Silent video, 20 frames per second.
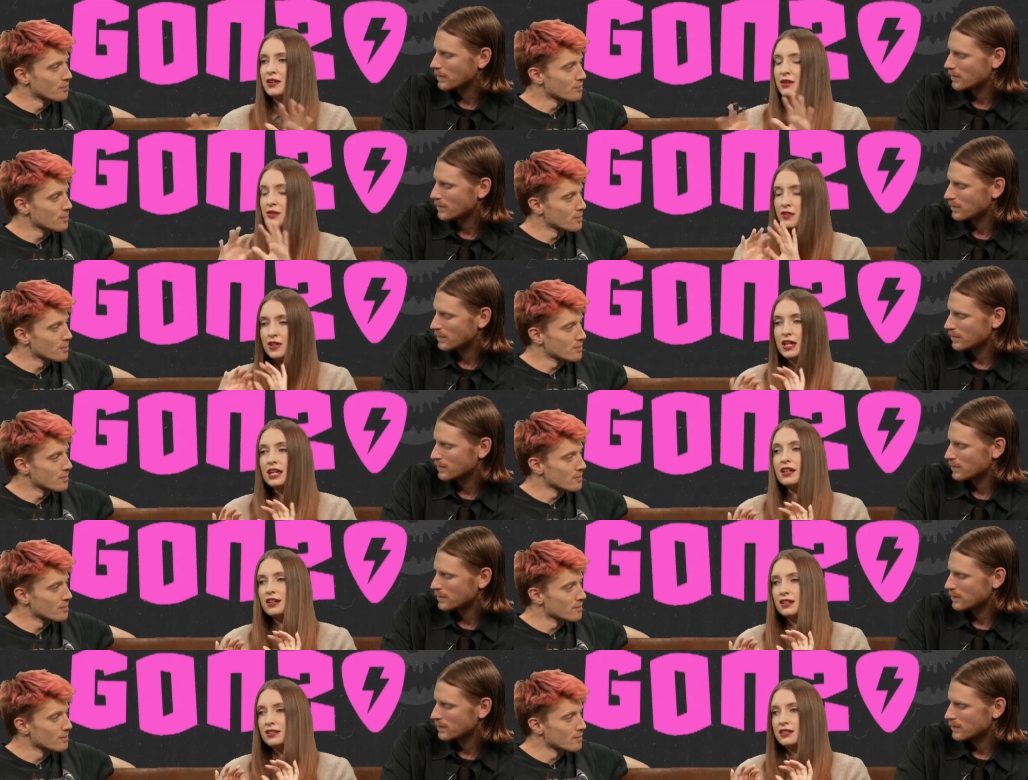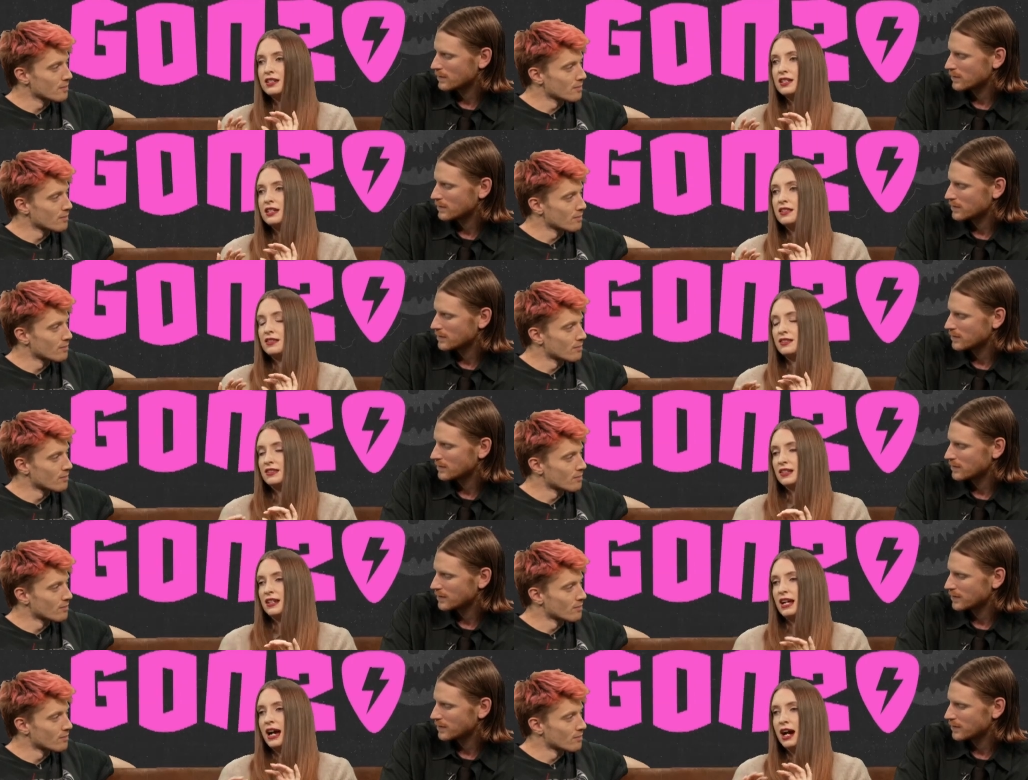Speaker 1: and I think underneath
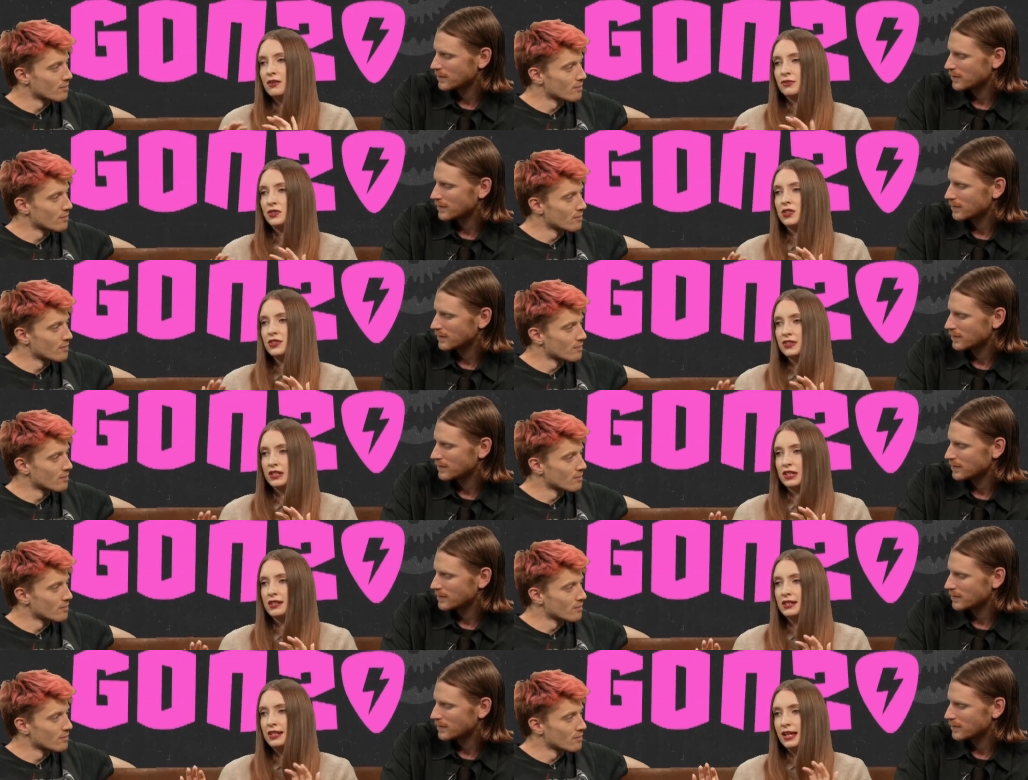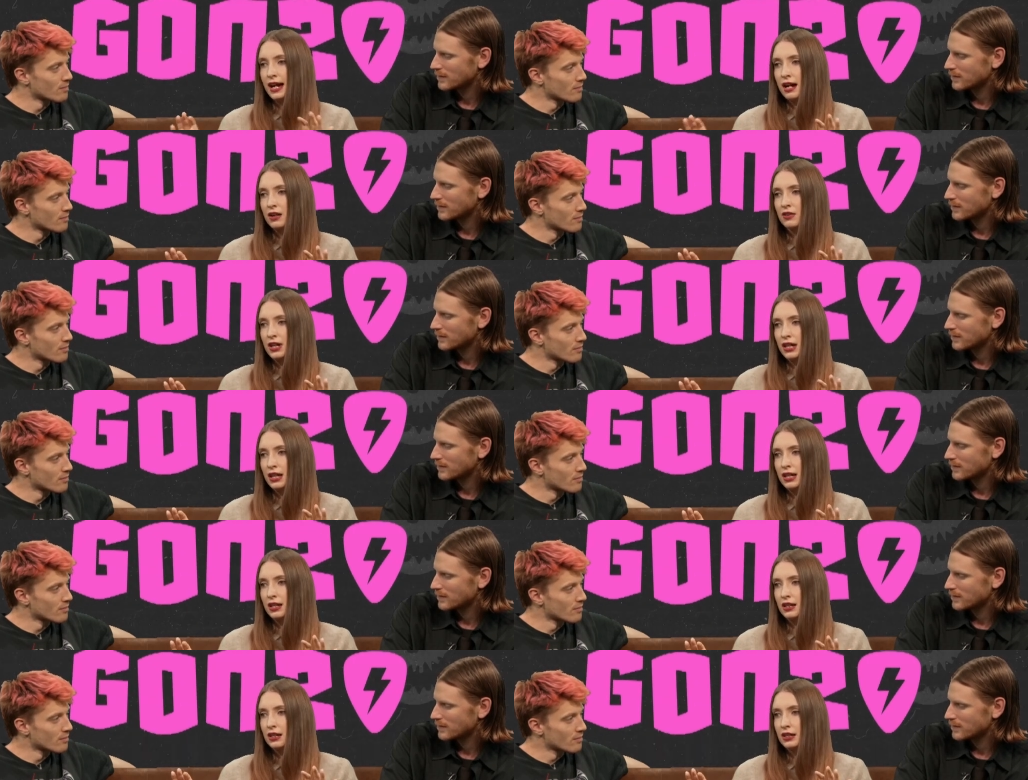it said, "Have you seen Gary?"